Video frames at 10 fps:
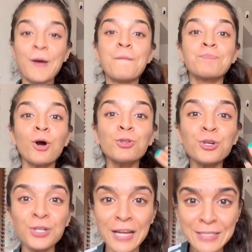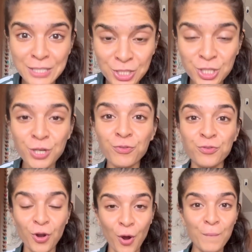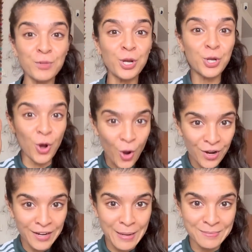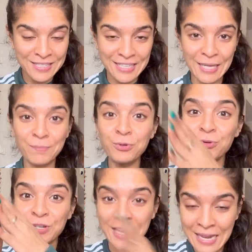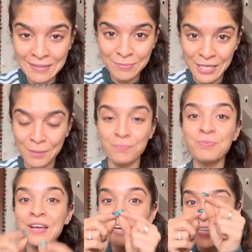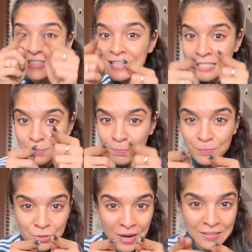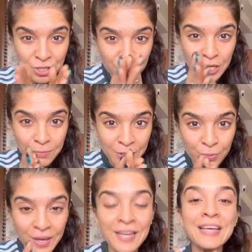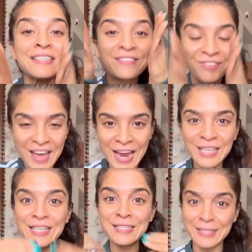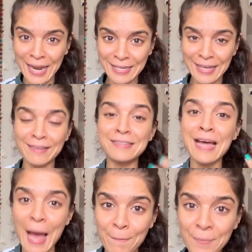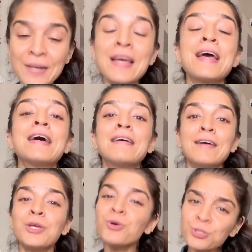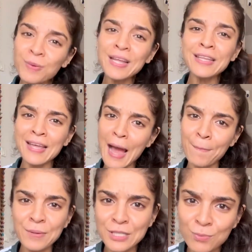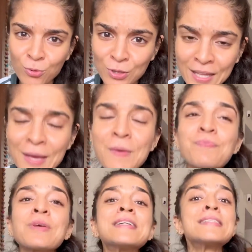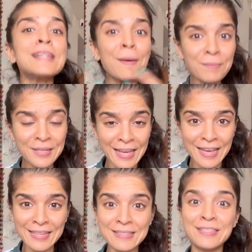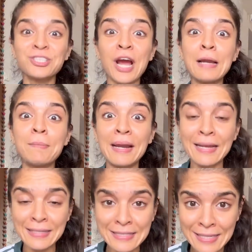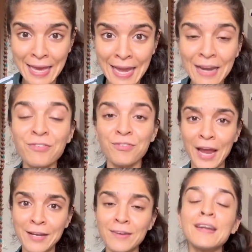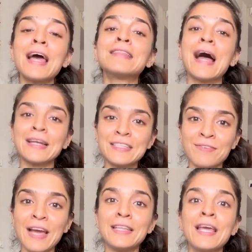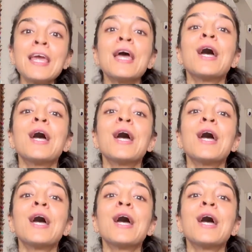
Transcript: Now the transition from the non-REM sleep to REM sleep, this transition in between is where these night terrors happen. Usually they happen smoothly. Some days the child might get scared, frightened, and that is why they